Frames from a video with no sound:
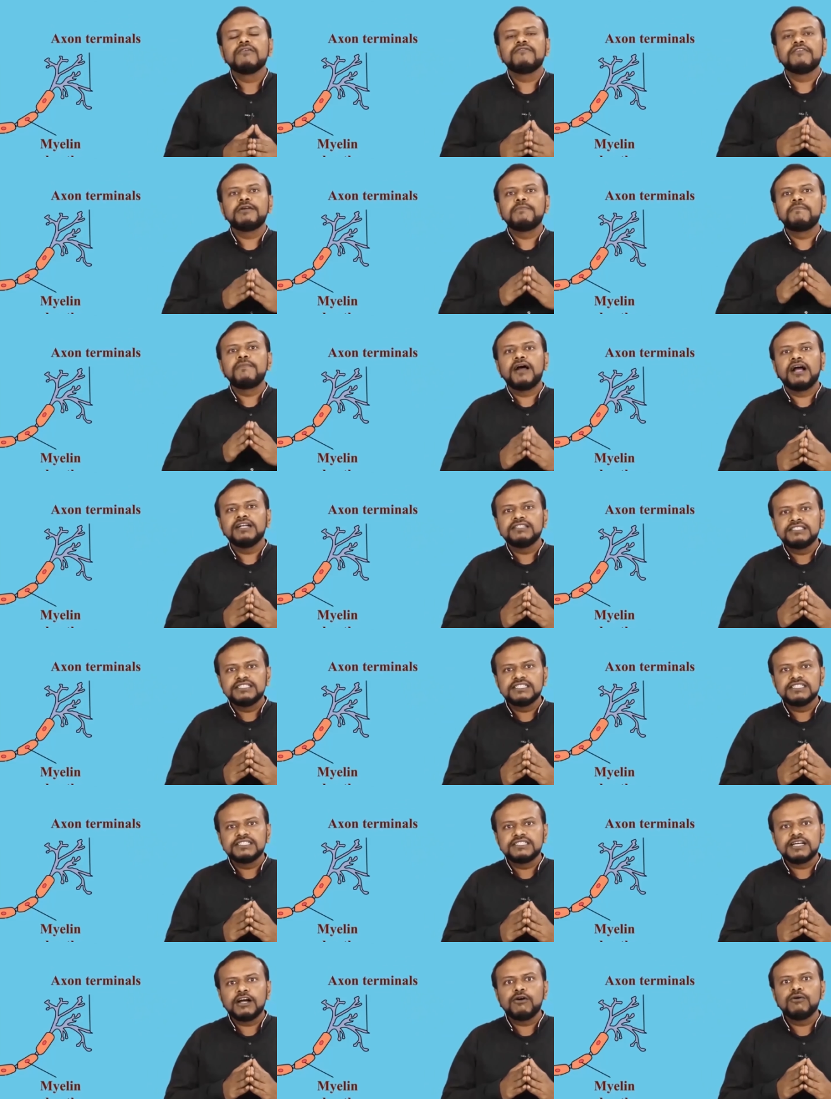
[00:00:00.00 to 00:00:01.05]
which
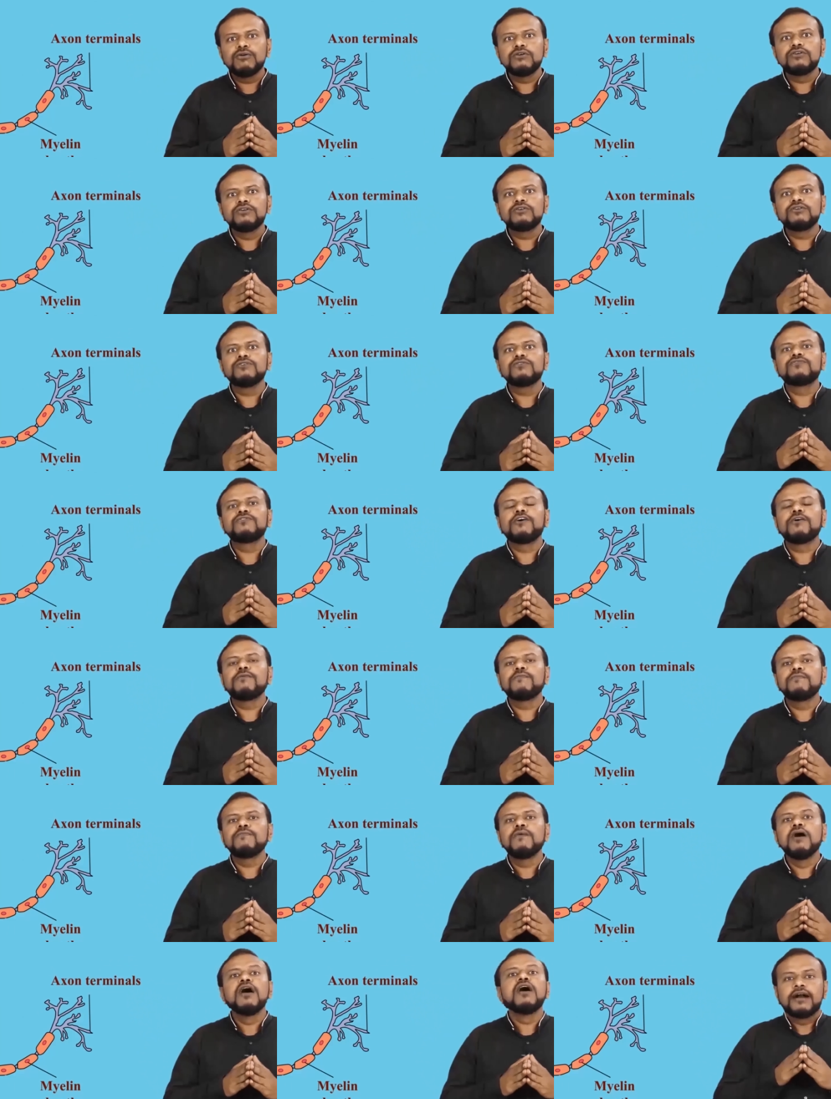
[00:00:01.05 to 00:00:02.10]
branches out to
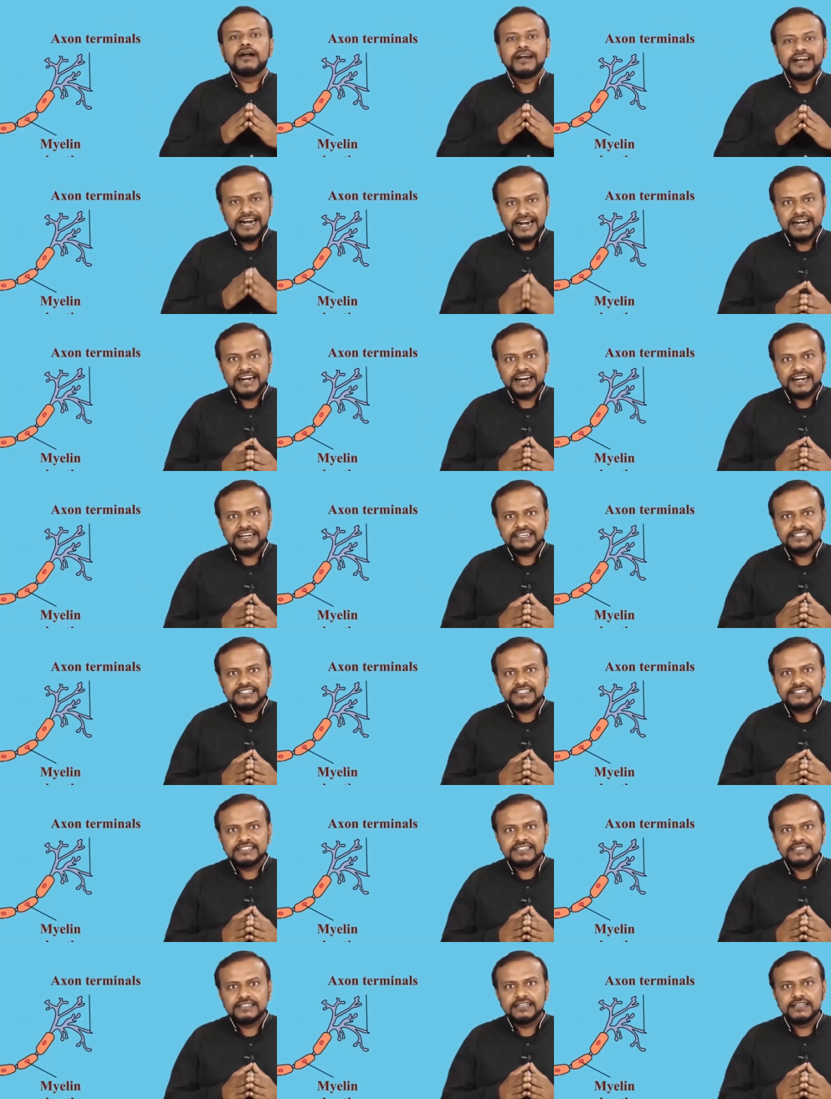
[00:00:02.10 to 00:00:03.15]
form
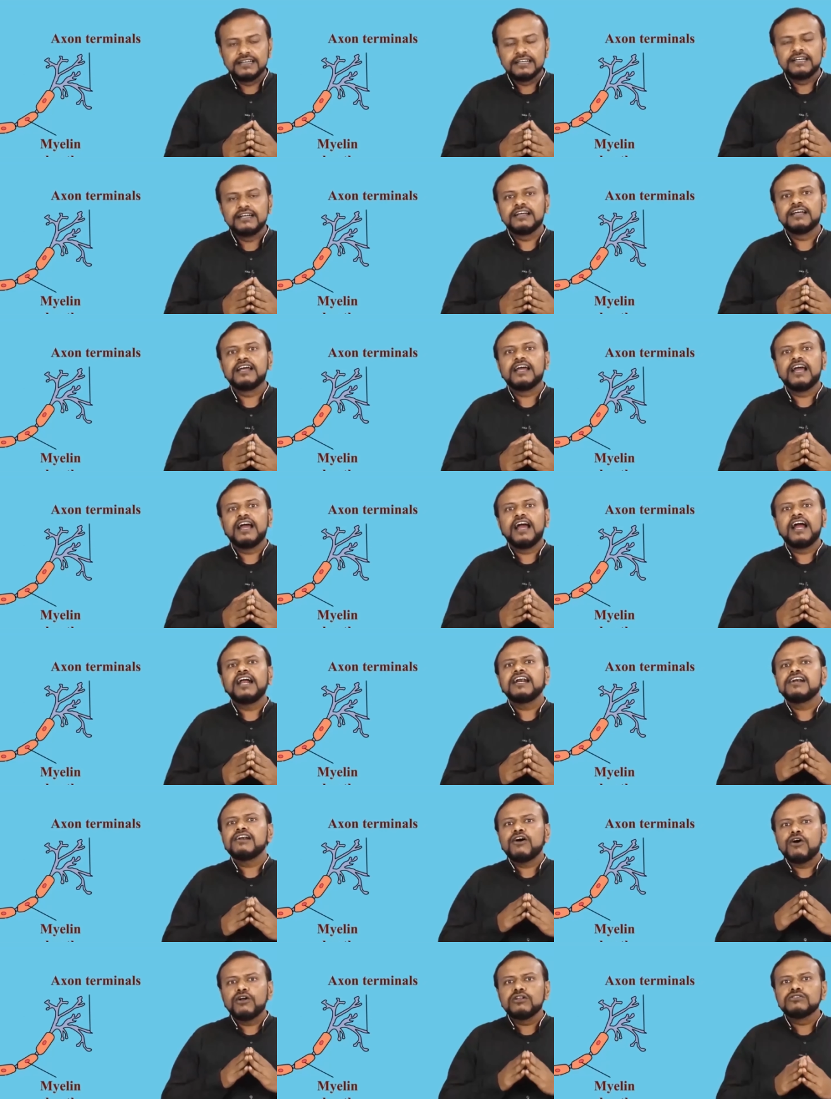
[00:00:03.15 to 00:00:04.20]
dendrites
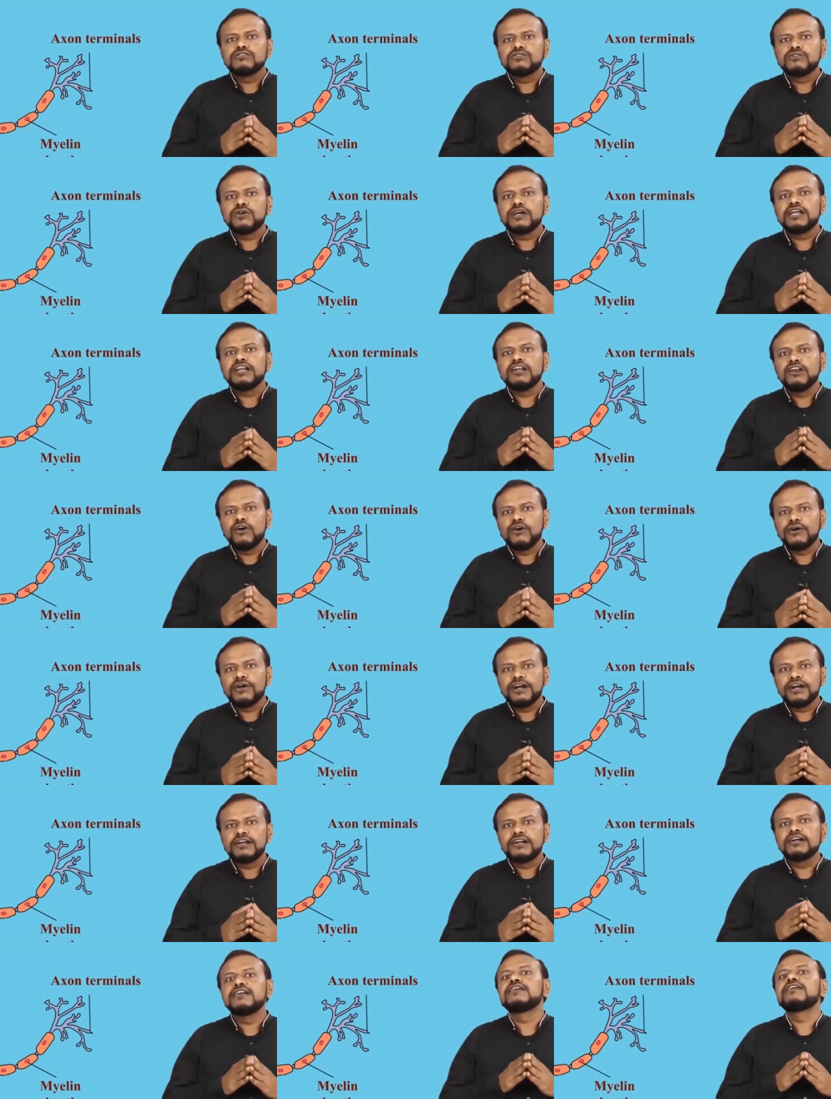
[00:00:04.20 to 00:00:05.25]
and also an
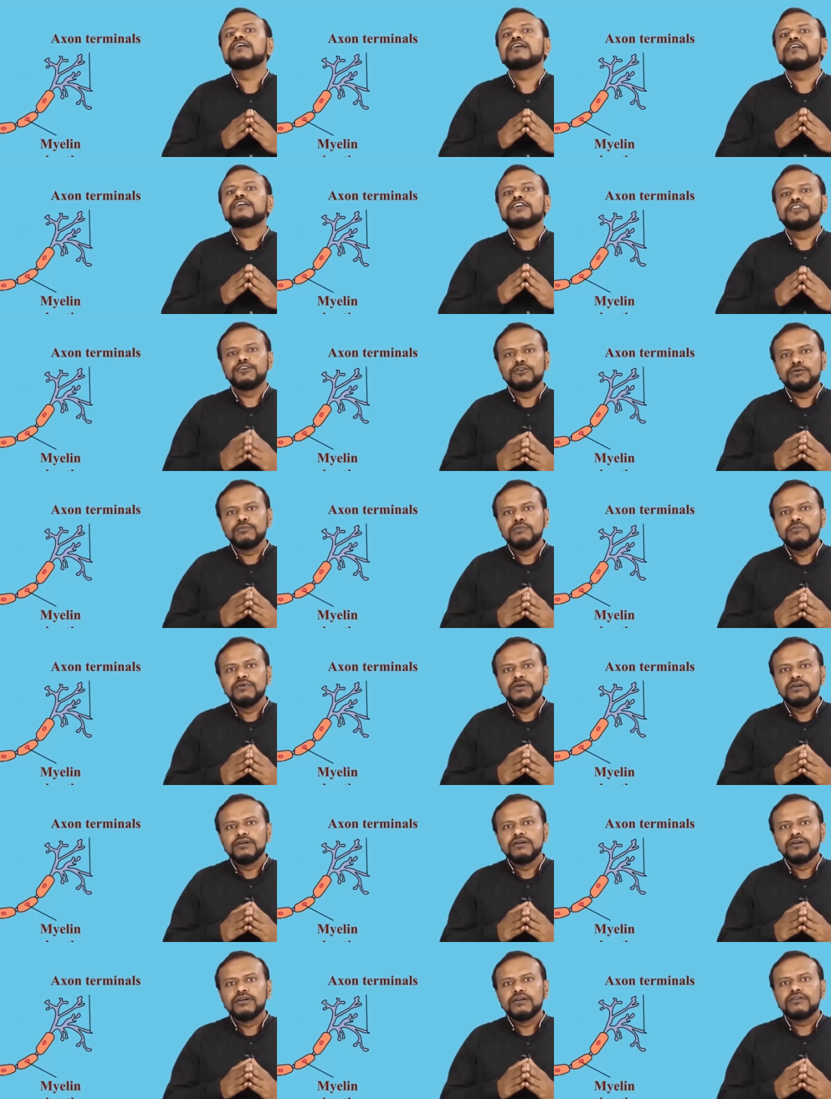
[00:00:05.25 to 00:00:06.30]
elongated
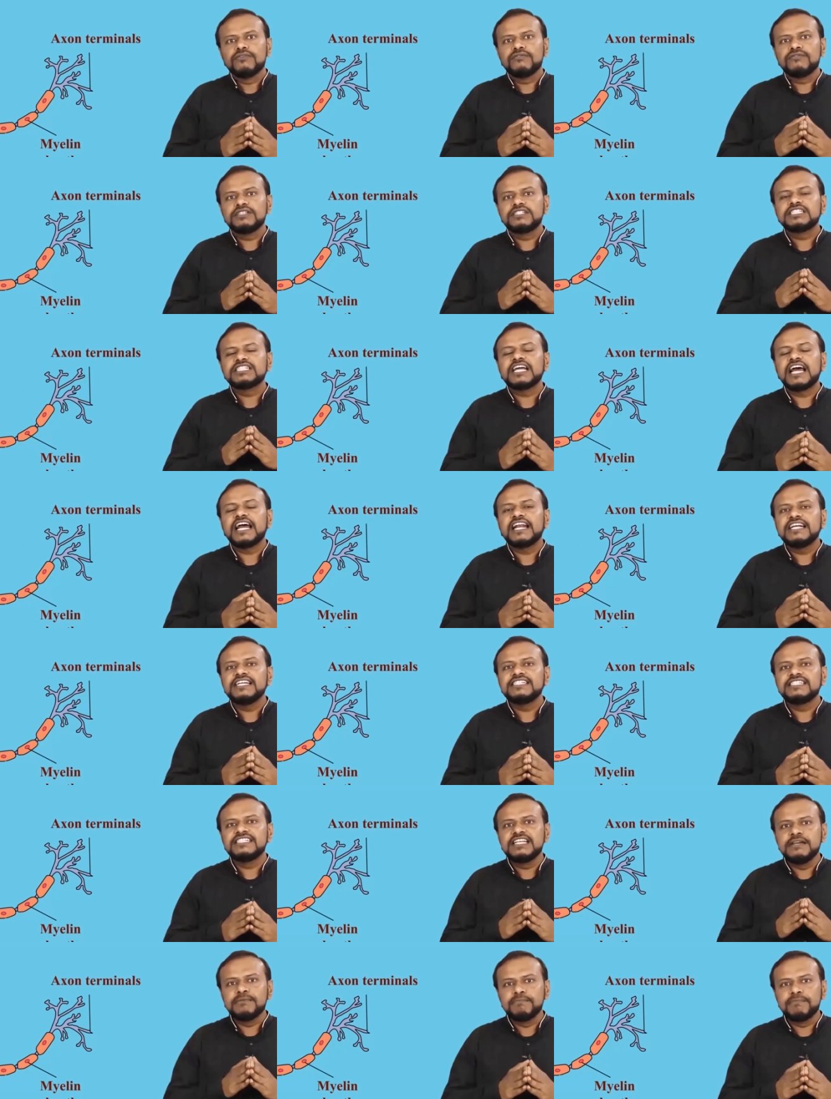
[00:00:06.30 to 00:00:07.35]
tube which
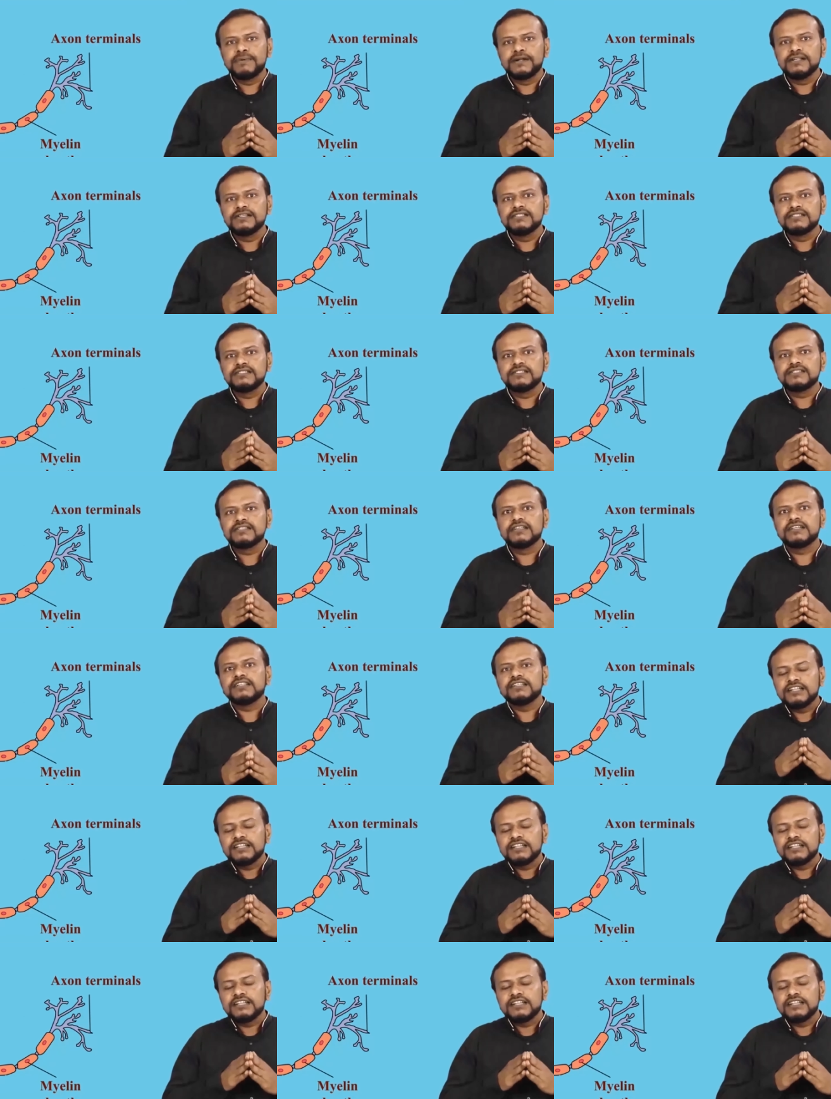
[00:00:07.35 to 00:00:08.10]
carries the impulse.